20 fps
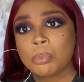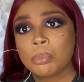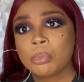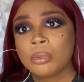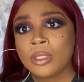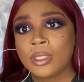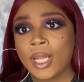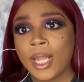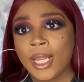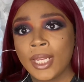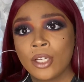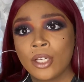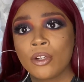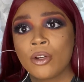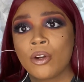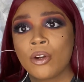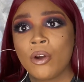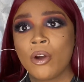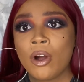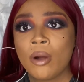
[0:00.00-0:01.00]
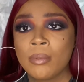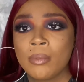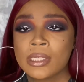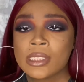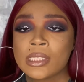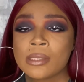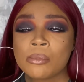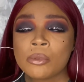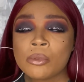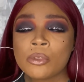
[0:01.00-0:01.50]
like, comment,
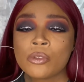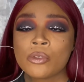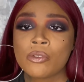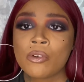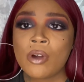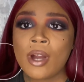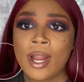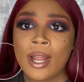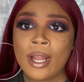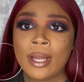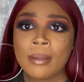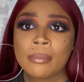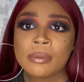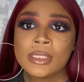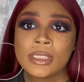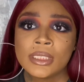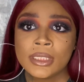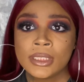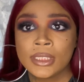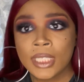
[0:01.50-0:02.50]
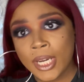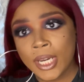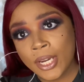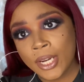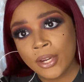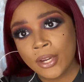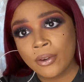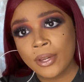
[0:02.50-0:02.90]
subscribe, share,